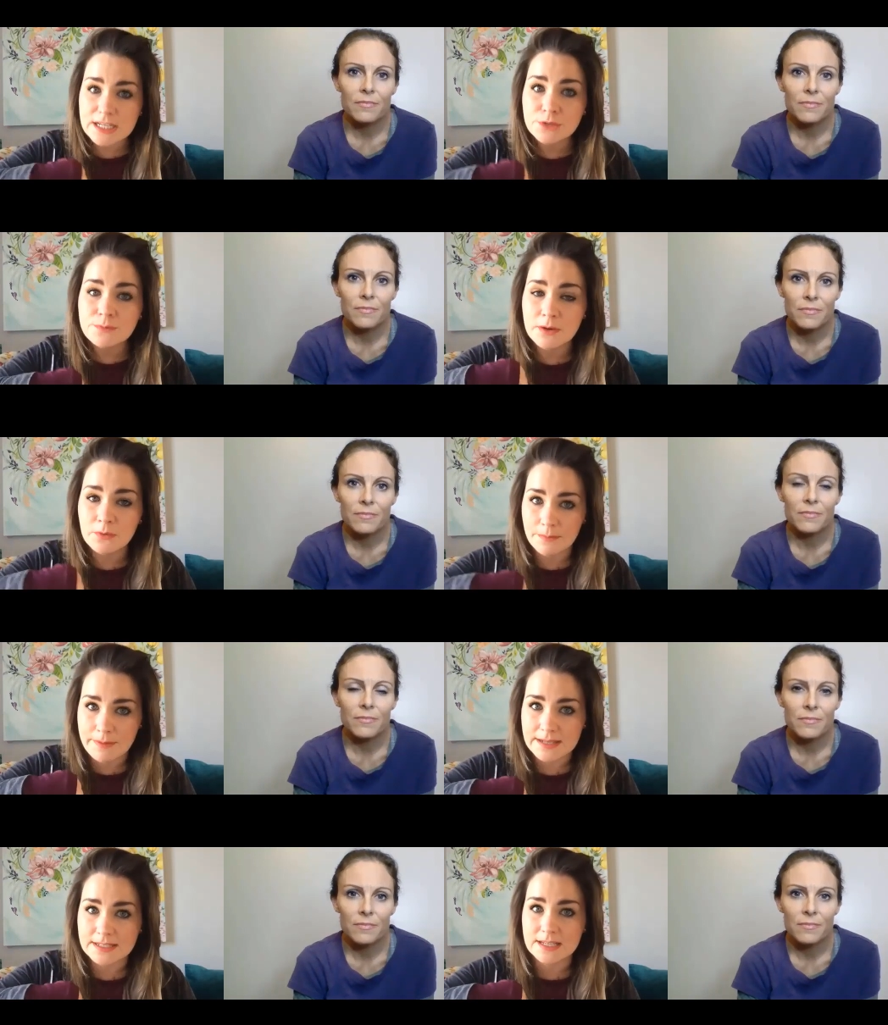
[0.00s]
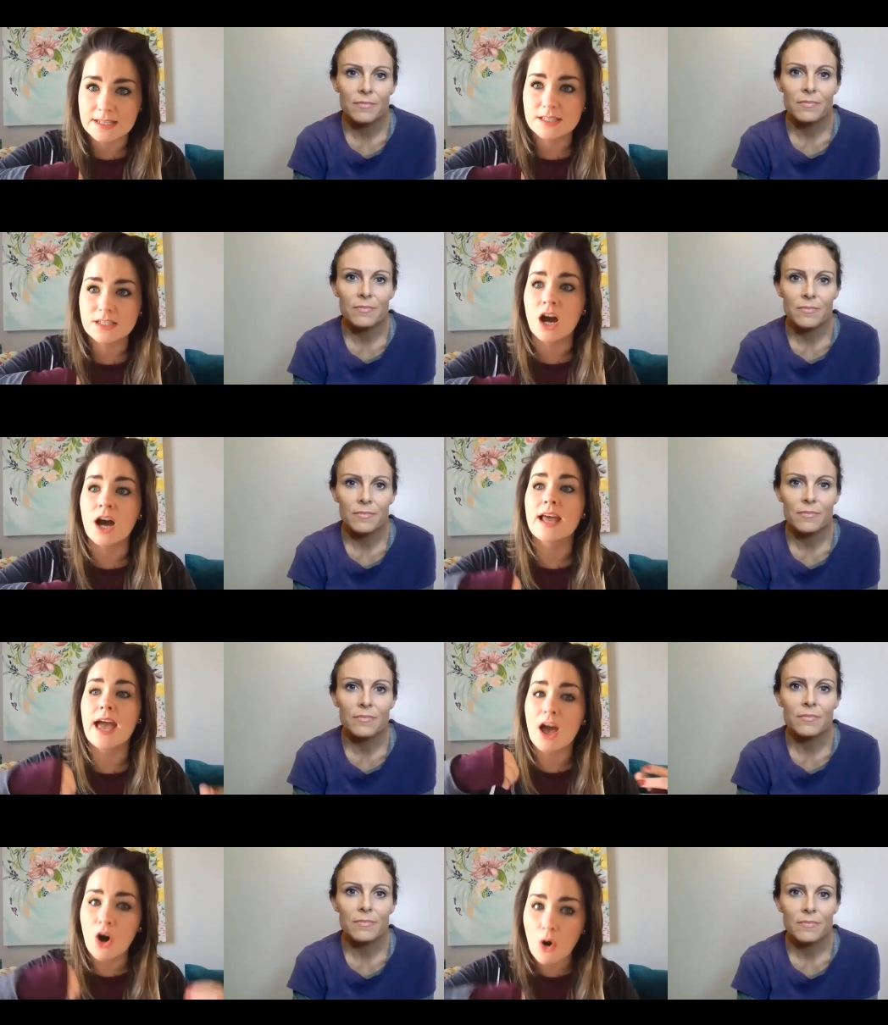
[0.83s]
Speaker 1: me repentance. God,
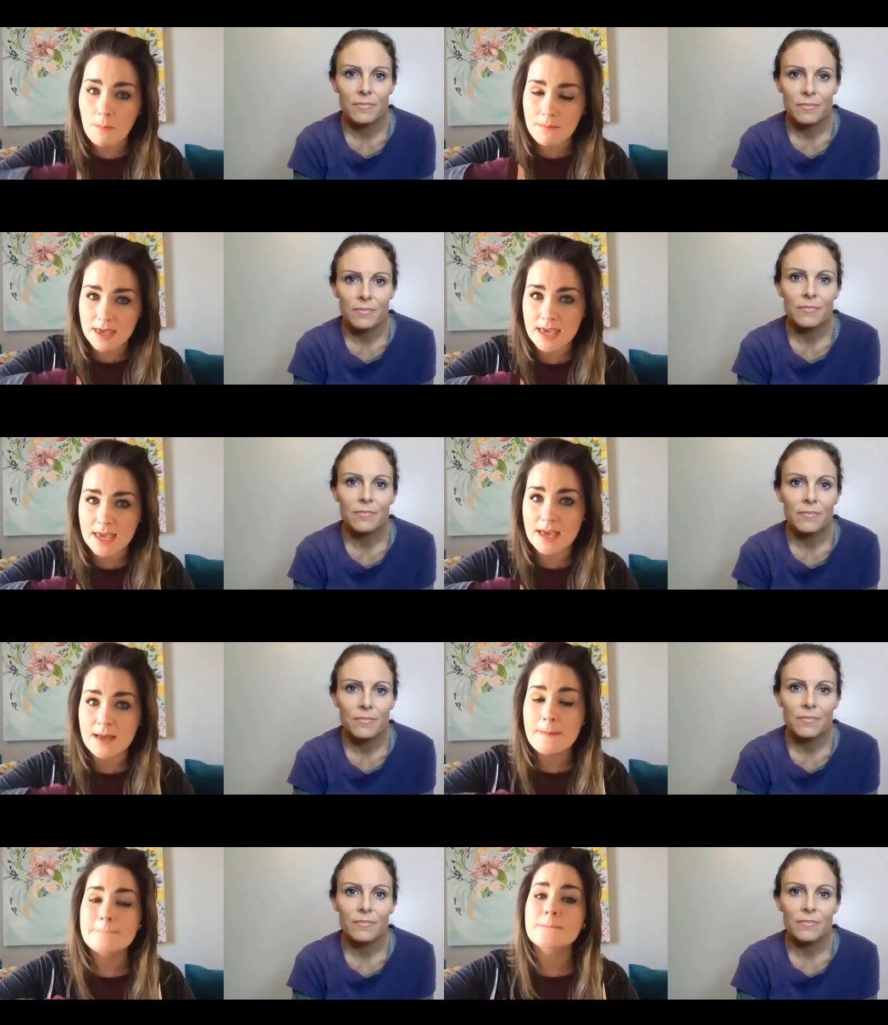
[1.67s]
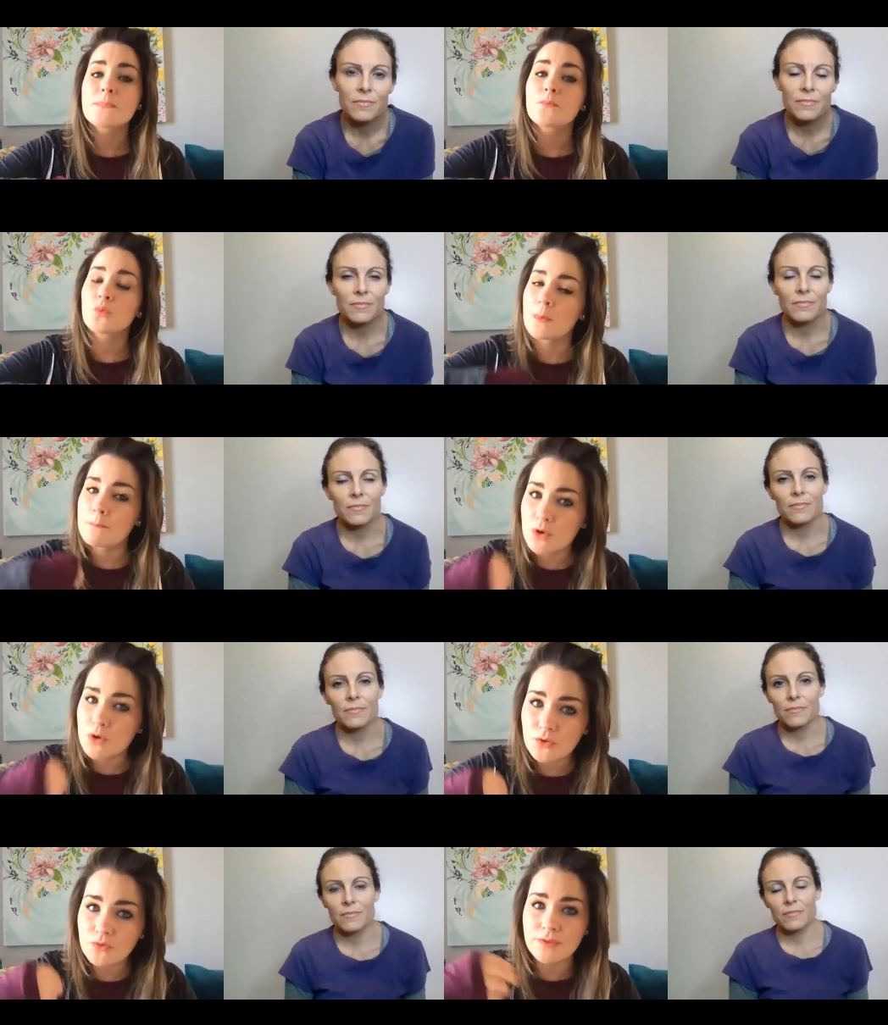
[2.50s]
help me
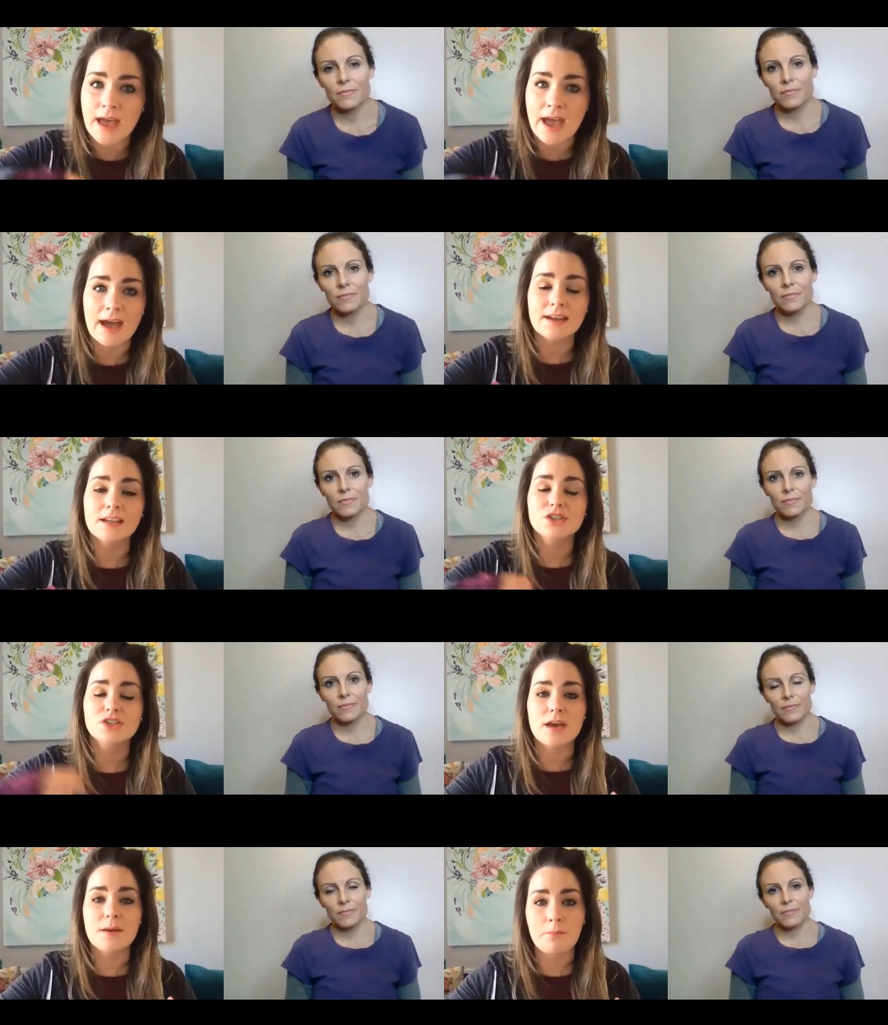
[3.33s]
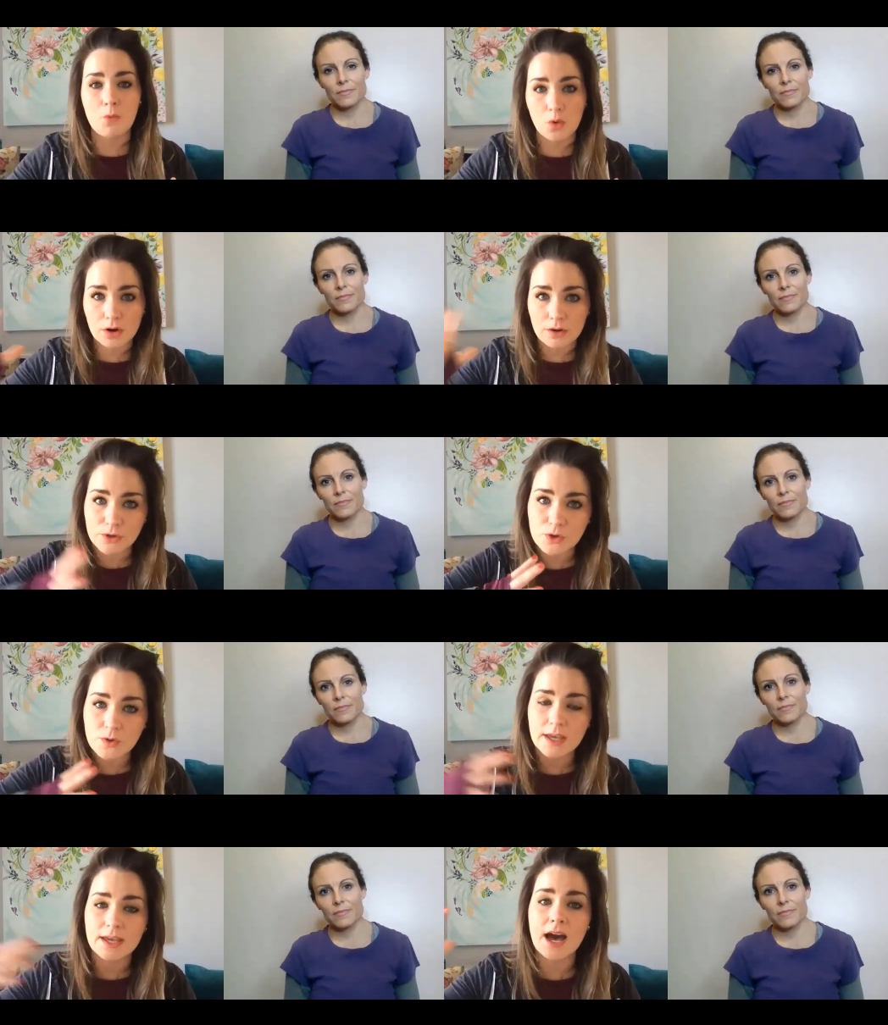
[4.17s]
remove that so that more of you
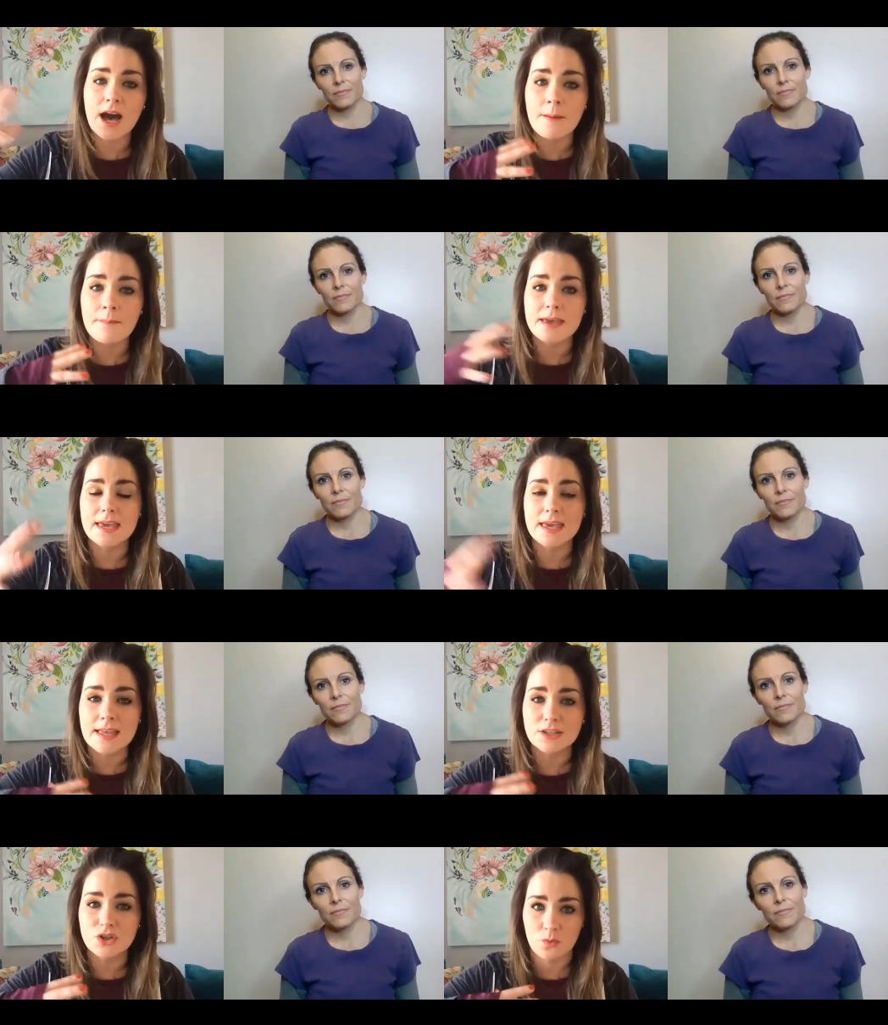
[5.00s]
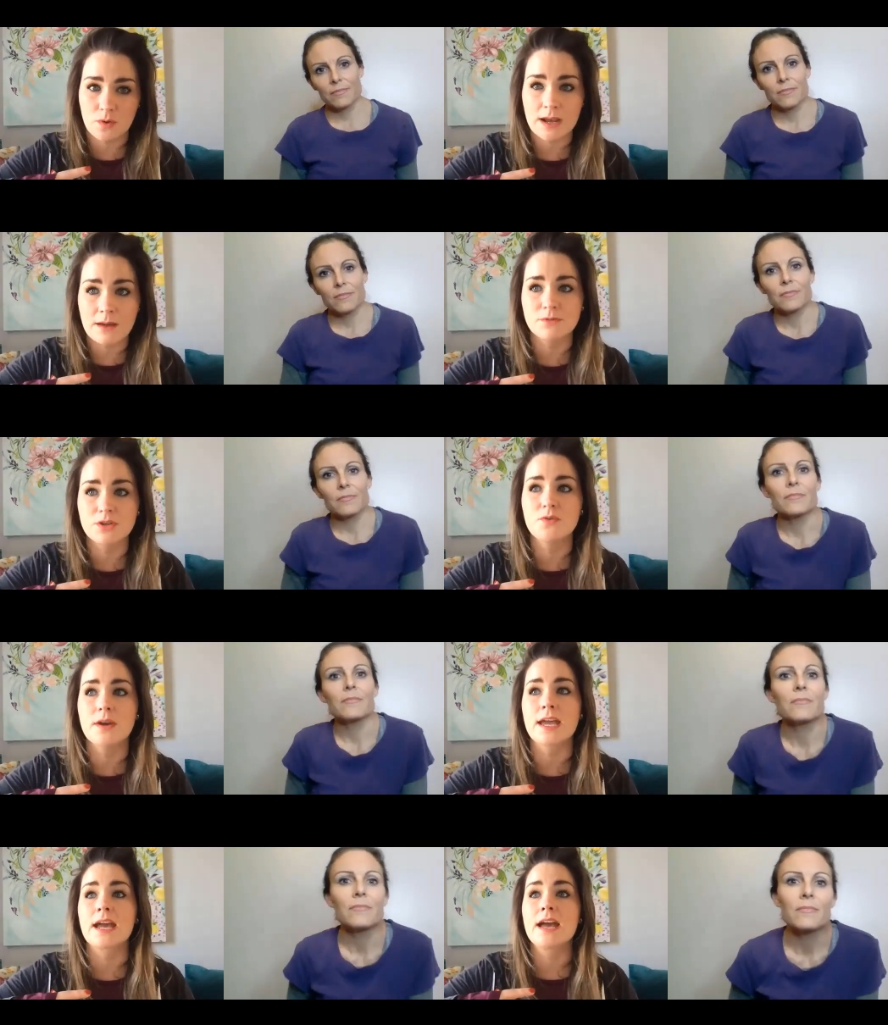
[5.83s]
can come into what I'm
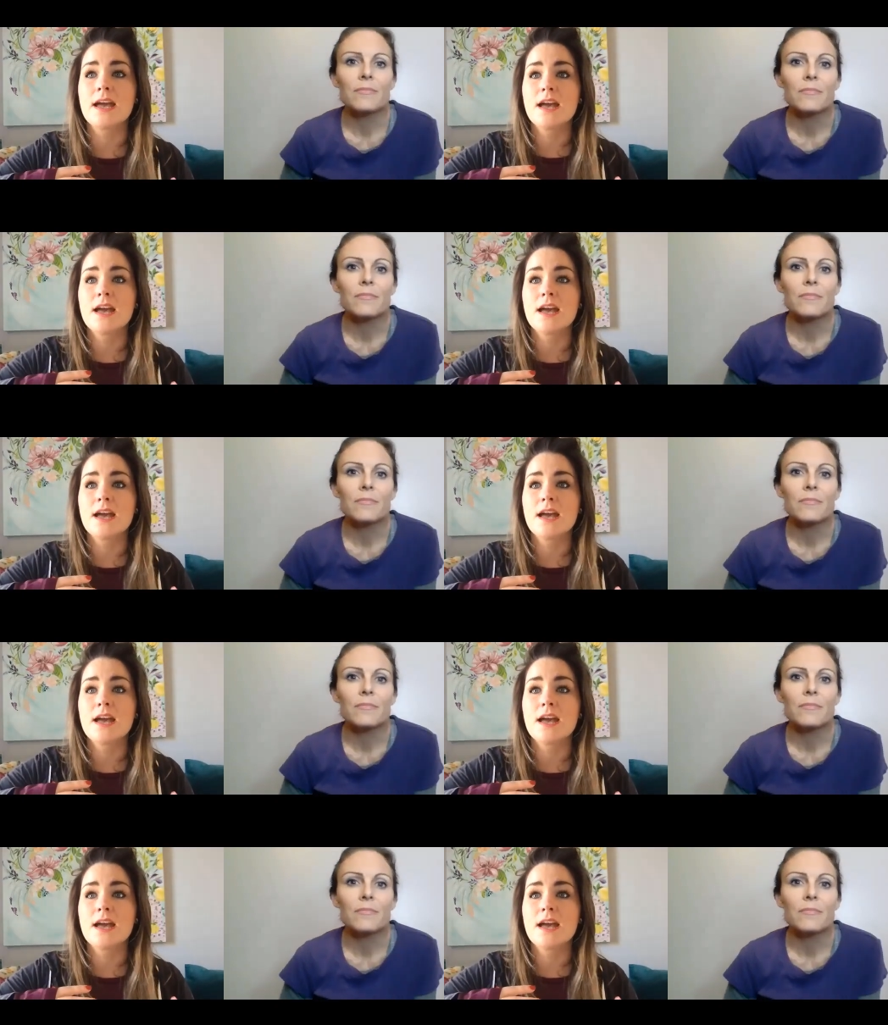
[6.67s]
doing.